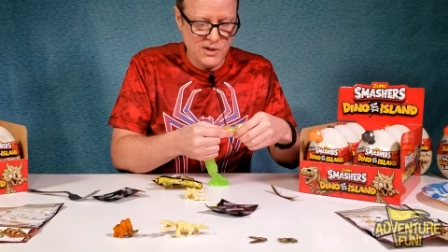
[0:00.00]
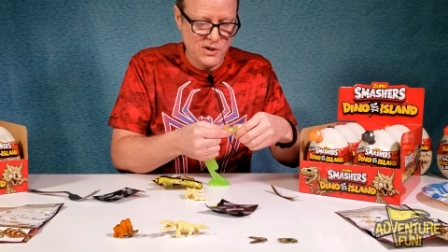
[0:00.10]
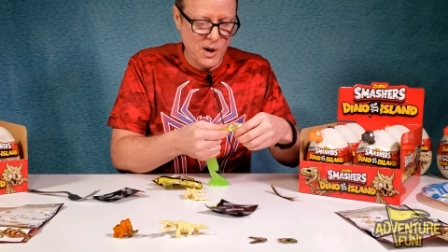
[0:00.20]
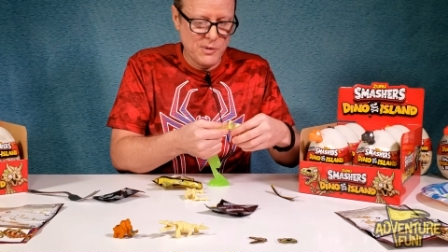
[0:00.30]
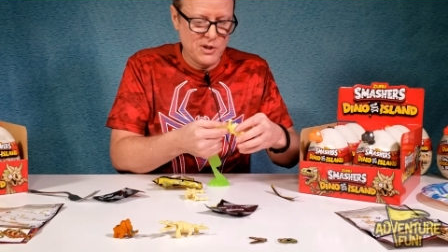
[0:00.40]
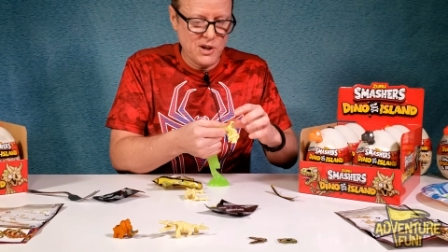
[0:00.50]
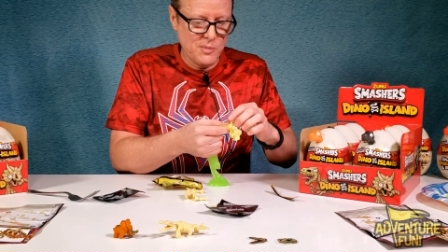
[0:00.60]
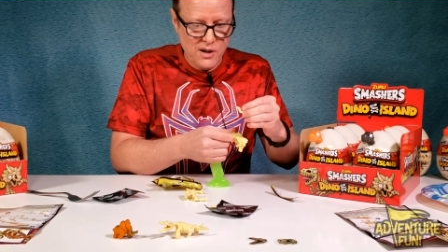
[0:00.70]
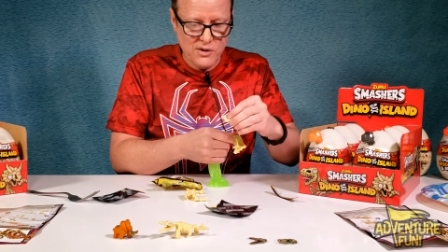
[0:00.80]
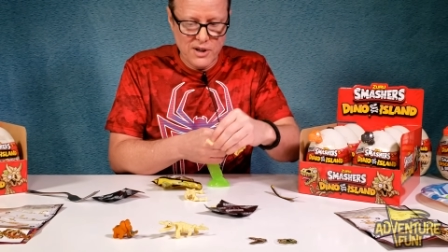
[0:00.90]
Somebody's gonna
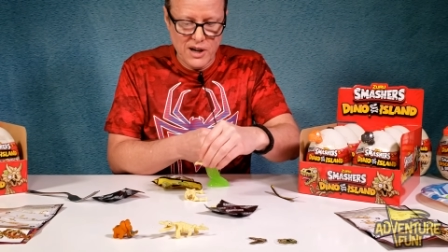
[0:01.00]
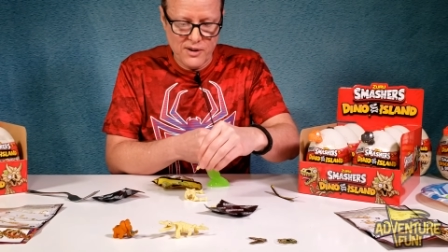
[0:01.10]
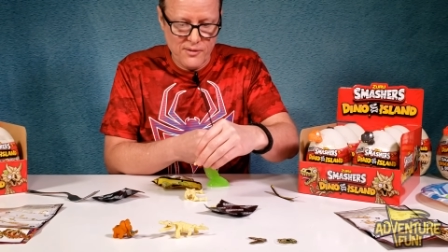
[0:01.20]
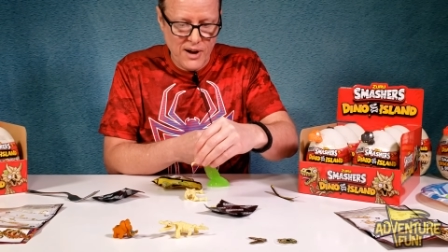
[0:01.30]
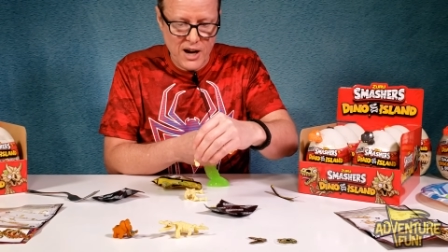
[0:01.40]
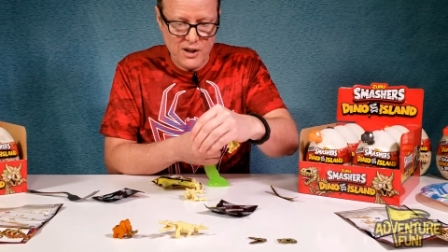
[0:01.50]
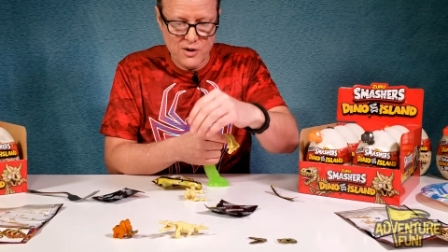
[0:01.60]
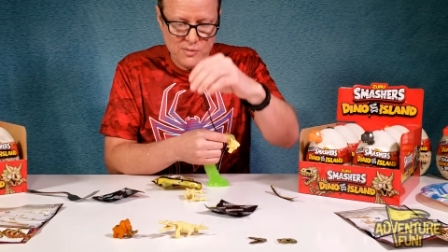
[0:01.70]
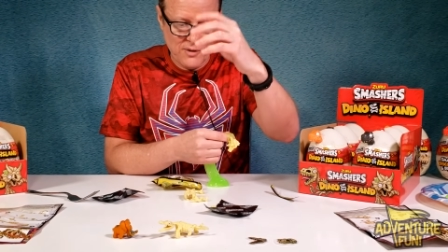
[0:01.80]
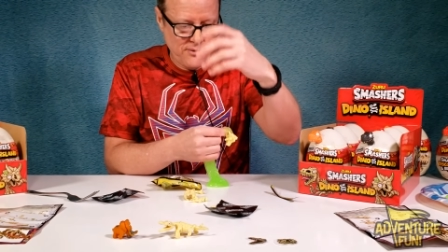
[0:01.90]
be cleaning out the
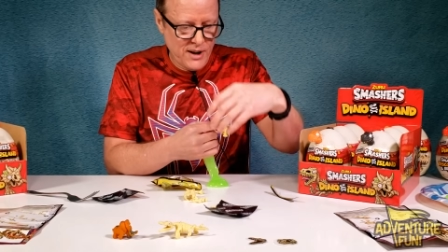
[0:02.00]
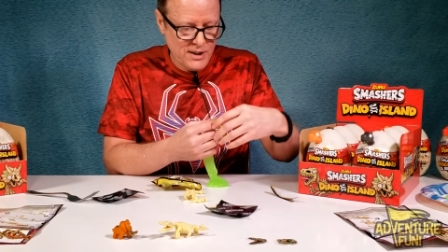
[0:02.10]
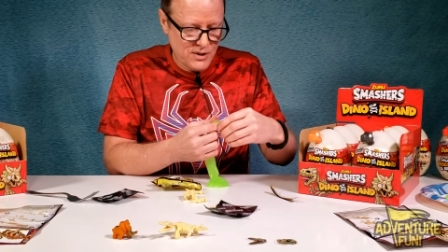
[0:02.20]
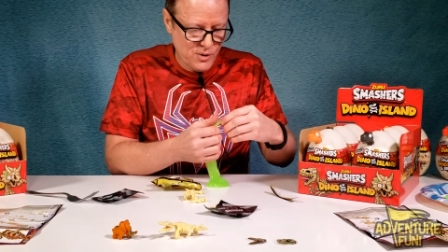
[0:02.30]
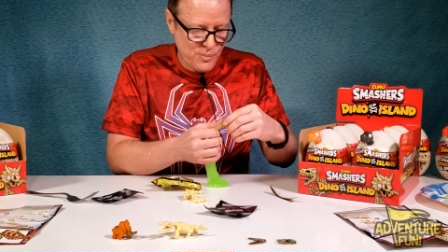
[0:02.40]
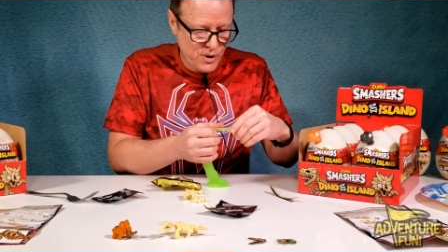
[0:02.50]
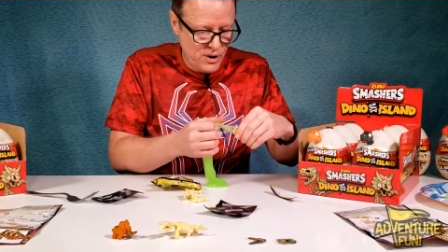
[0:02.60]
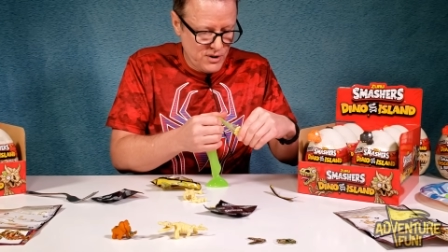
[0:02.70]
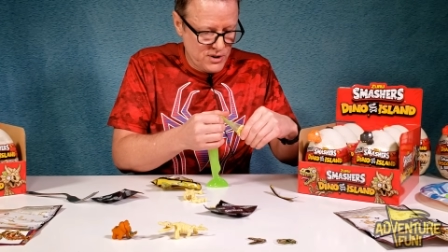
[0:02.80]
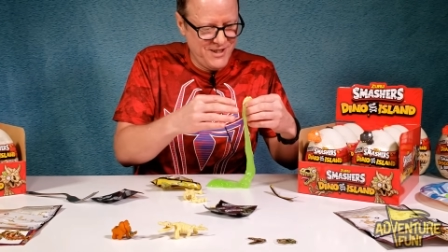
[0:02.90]
vacuum to find these little
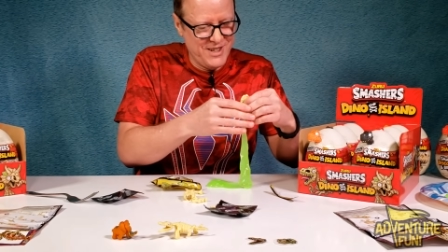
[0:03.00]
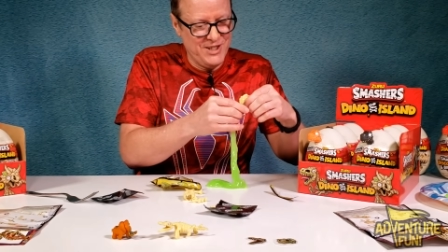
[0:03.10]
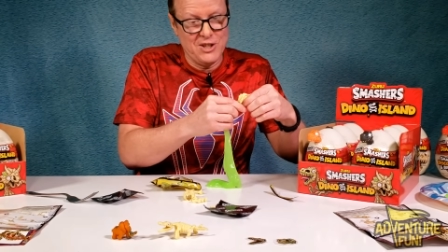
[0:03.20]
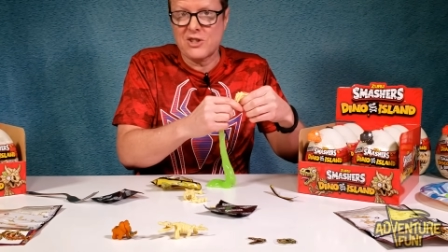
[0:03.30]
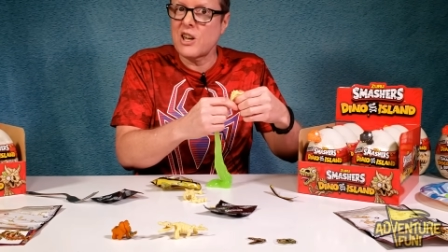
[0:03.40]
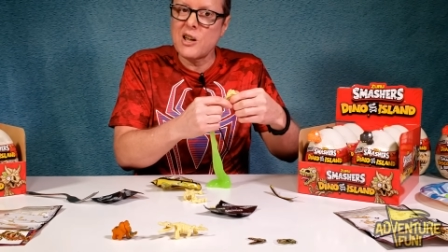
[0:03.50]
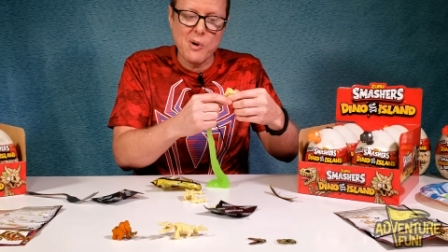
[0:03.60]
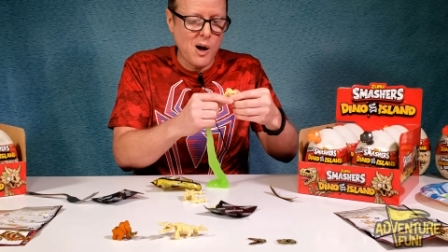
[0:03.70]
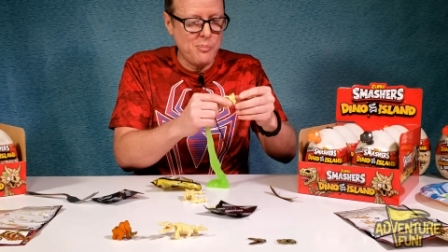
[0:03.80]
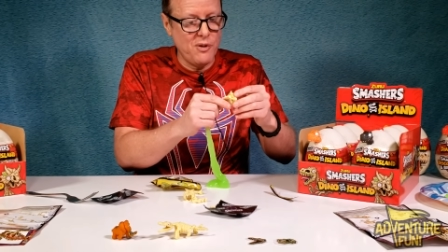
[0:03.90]
parts because you suck them
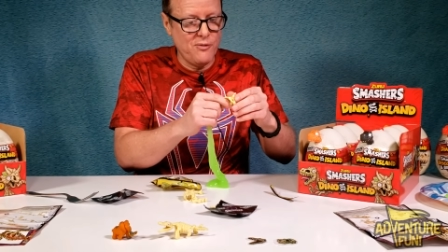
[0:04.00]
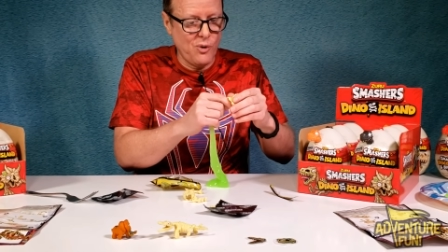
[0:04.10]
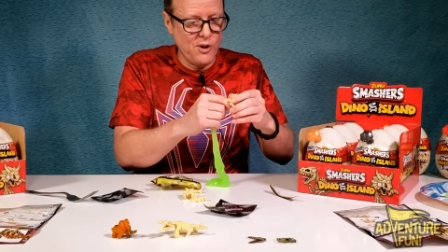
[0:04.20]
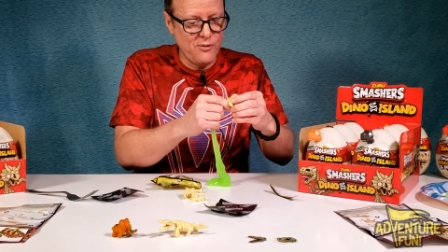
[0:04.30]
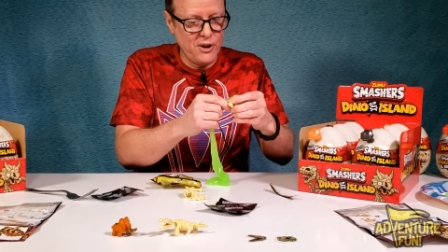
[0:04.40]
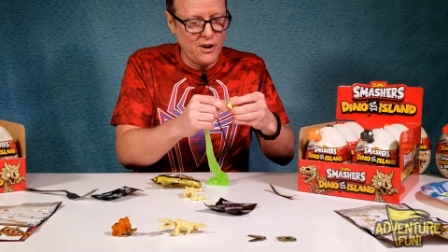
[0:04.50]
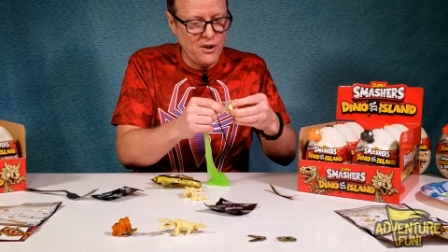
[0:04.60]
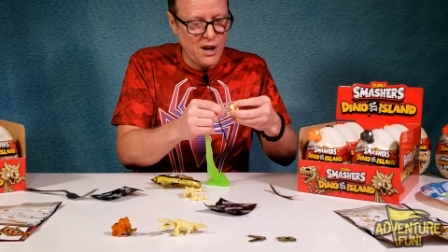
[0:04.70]
up before you figure it